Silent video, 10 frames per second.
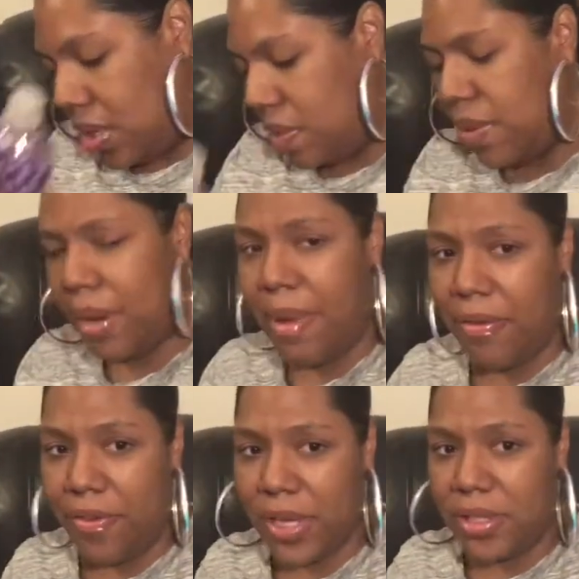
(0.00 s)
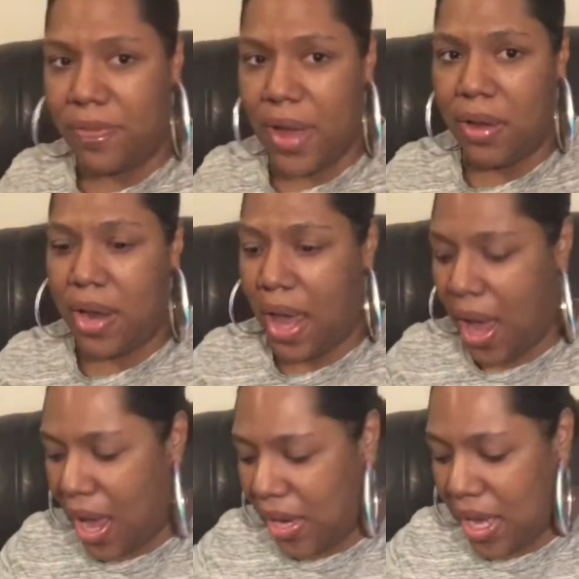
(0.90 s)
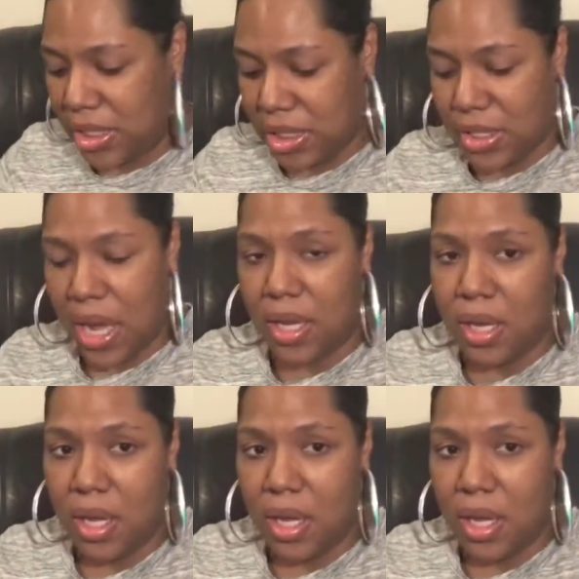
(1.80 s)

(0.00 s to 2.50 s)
One of my friends found eyelashes at